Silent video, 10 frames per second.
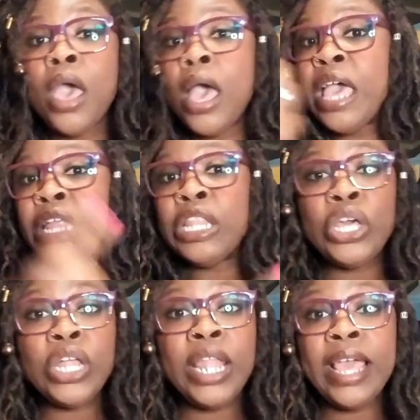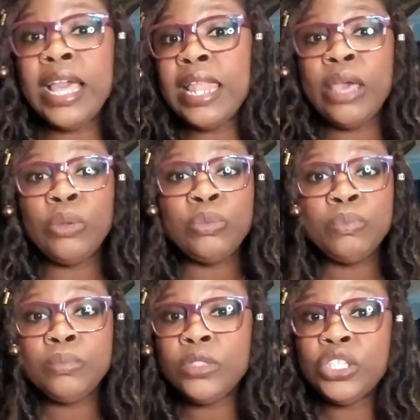I look like a
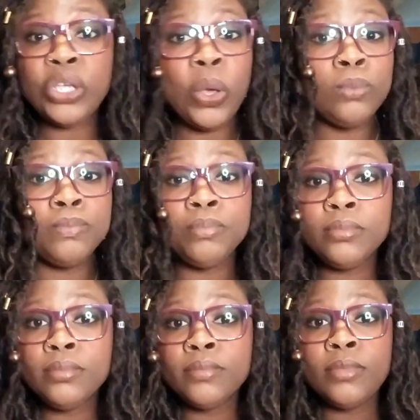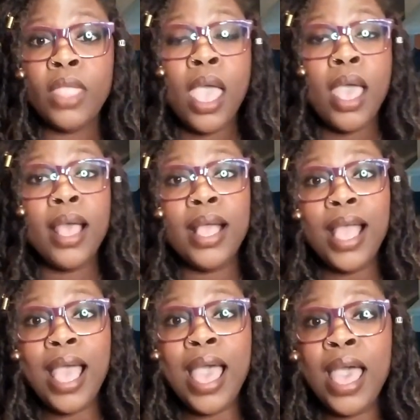clown. So
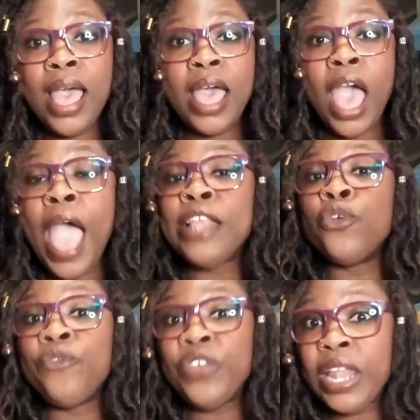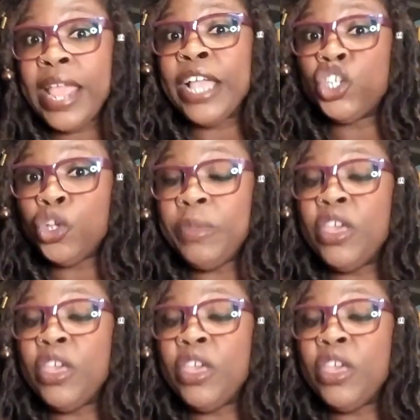I don't feel like I should be